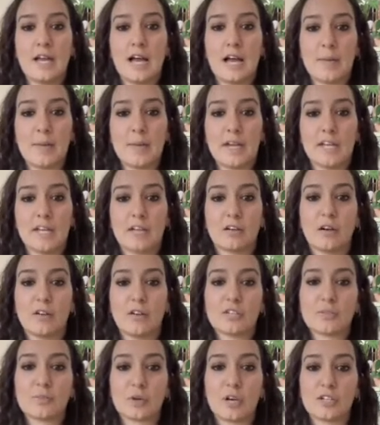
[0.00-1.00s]
Um, and he called
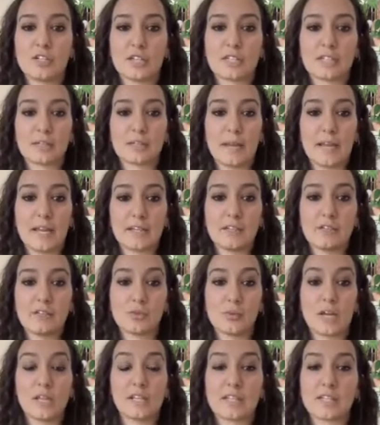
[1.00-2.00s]
this project Abandoned
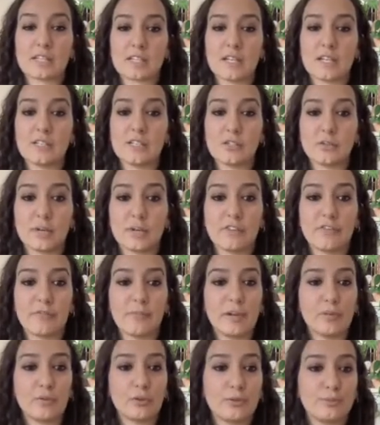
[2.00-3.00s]
Dwellings, A History of
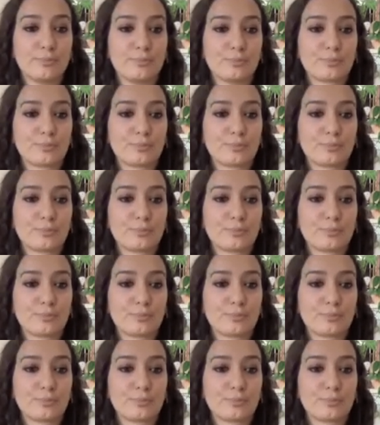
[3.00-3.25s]
Beirut.